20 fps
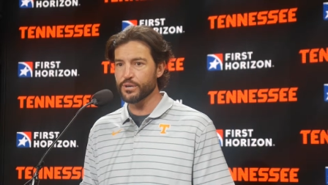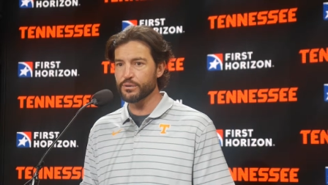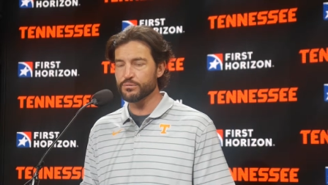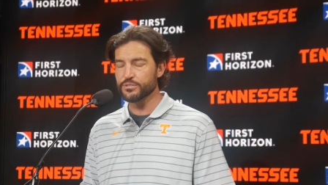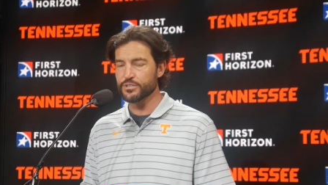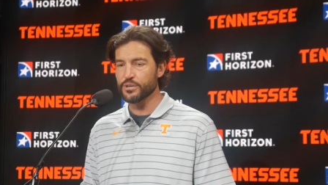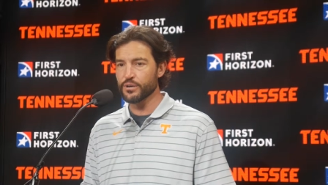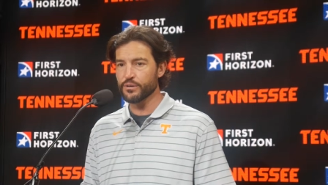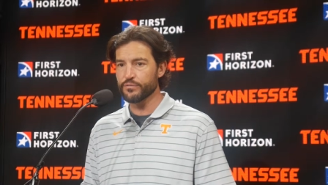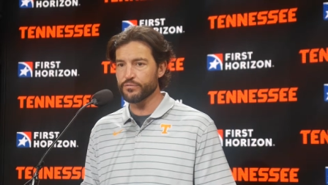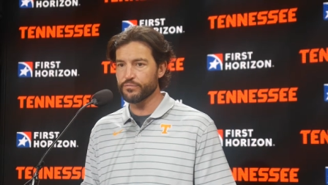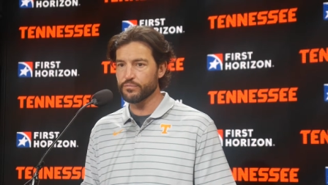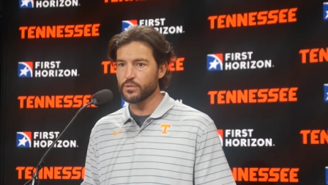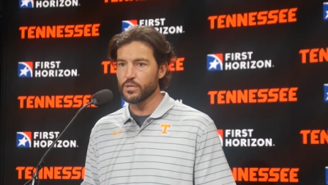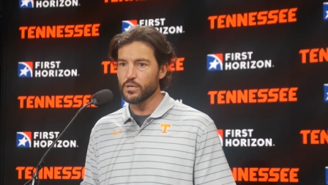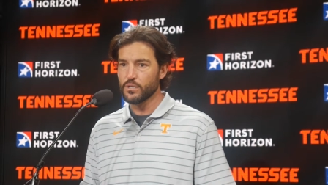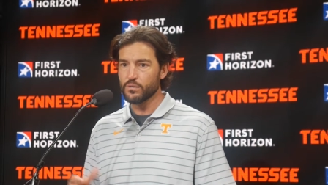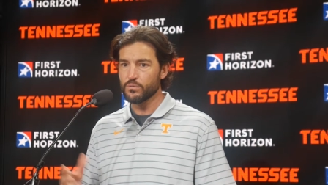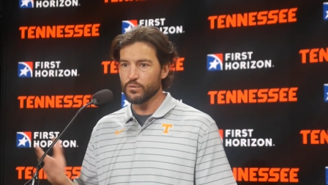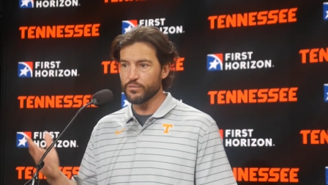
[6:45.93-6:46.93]
He was going to
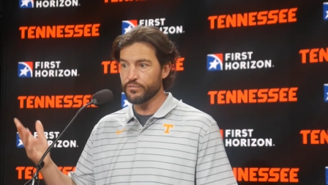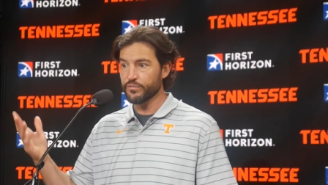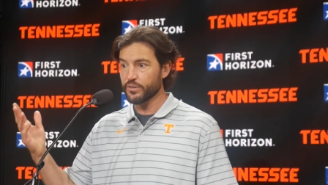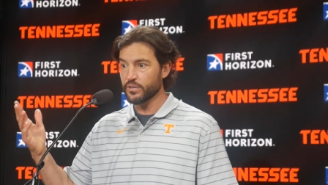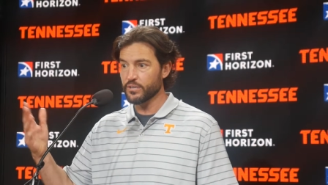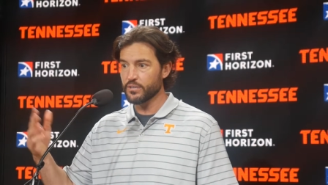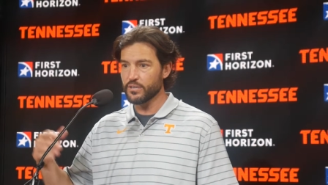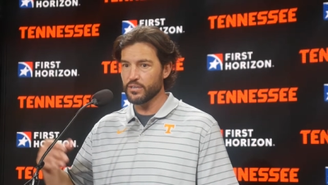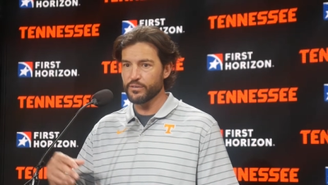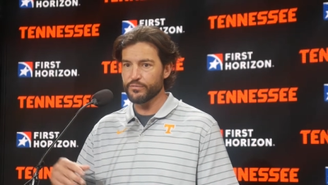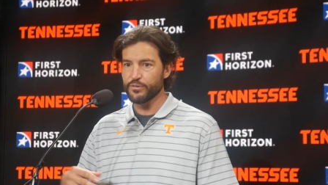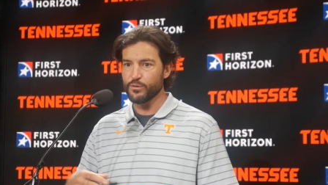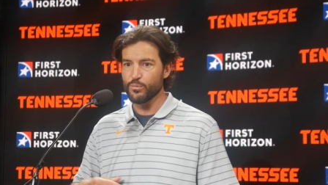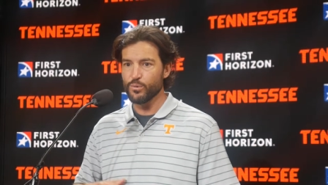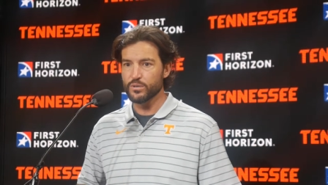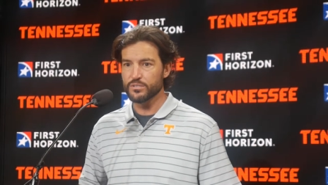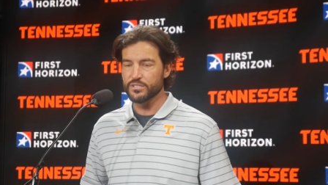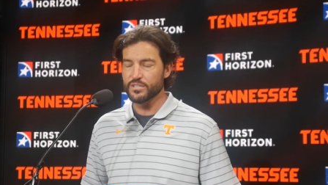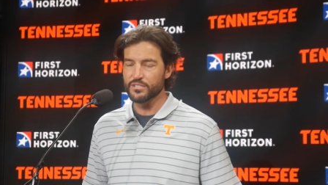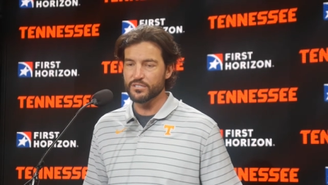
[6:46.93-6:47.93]
if it
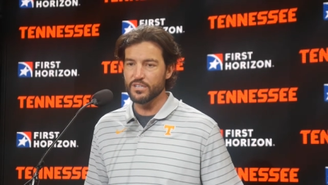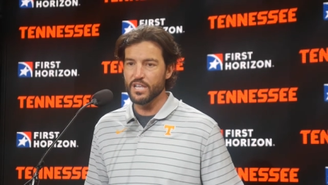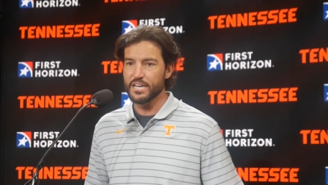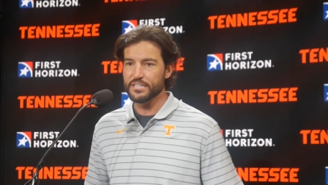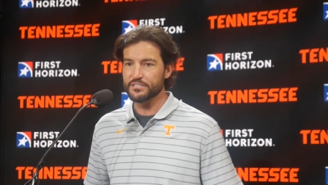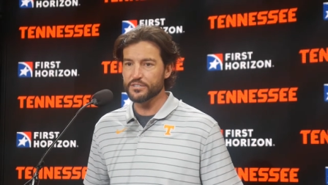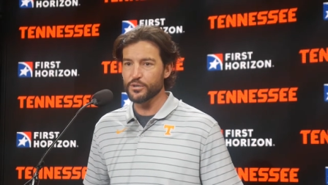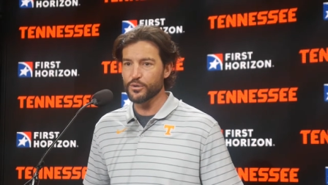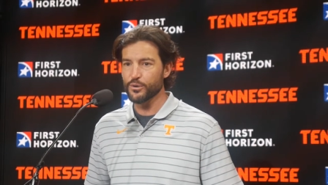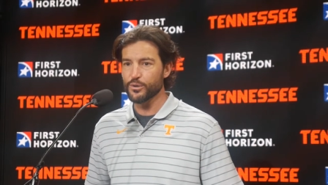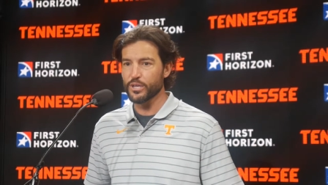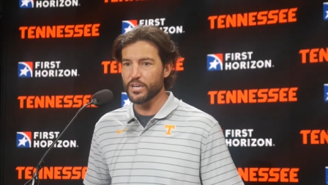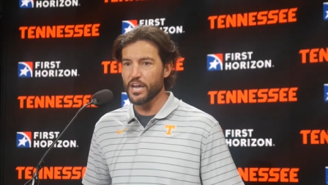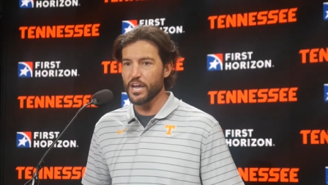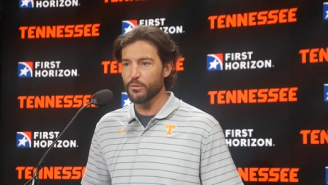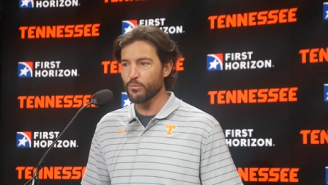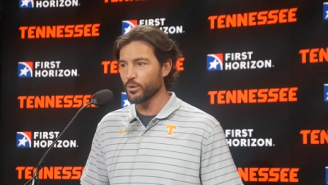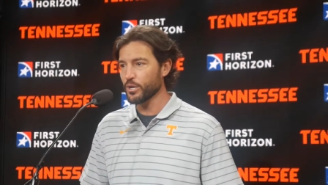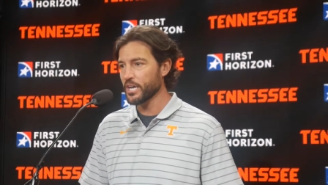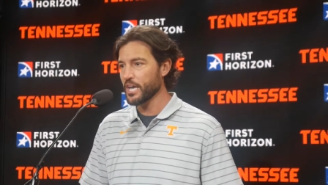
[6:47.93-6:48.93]
wasn't his last hitter, the
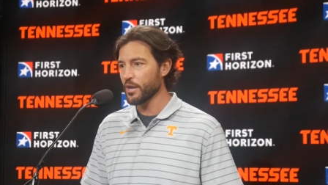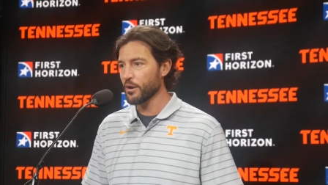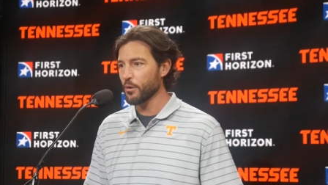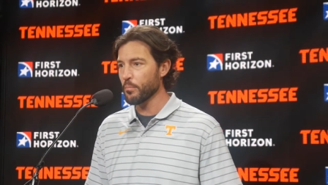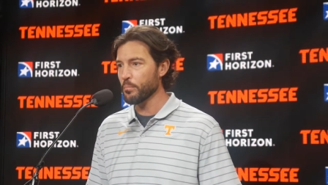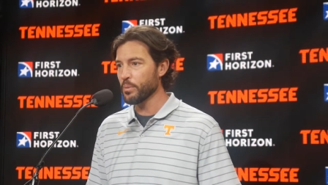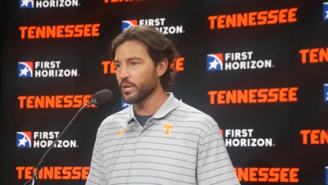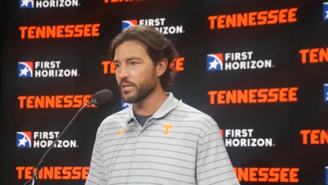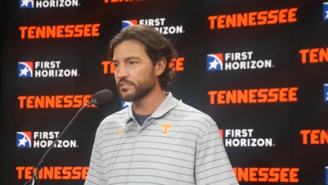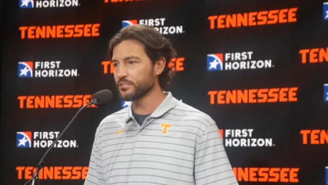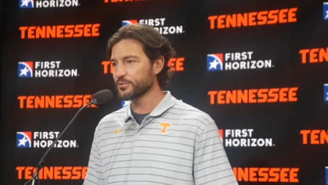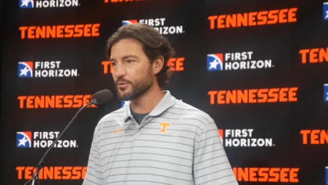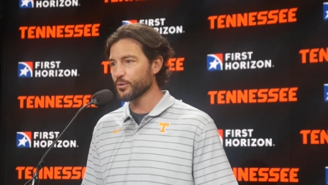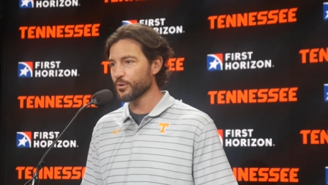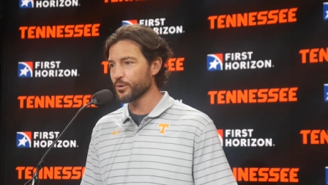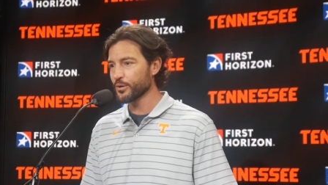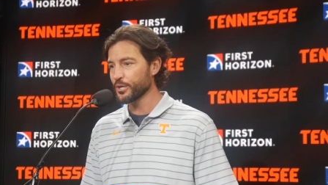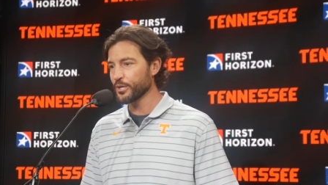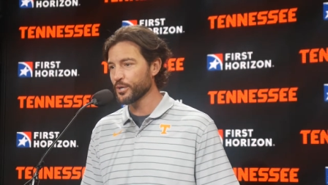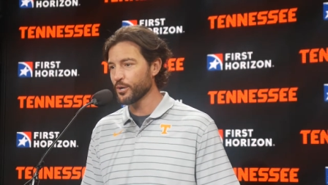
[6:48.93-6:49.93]
guy would have got on base. So
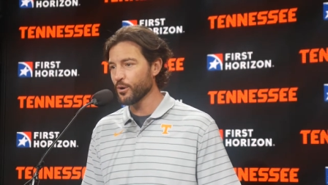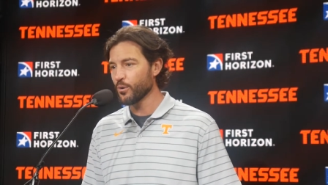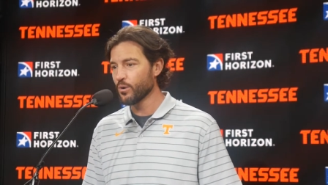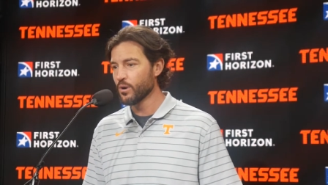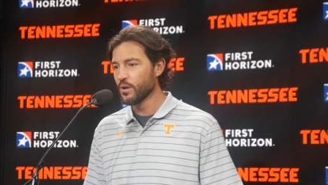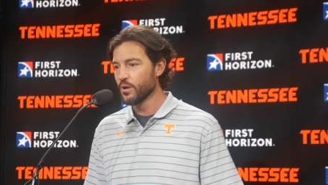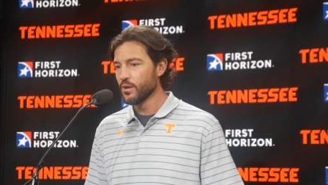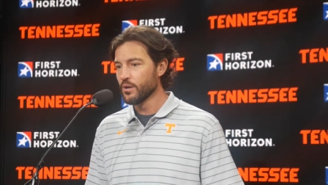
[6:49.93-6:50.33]
there you go.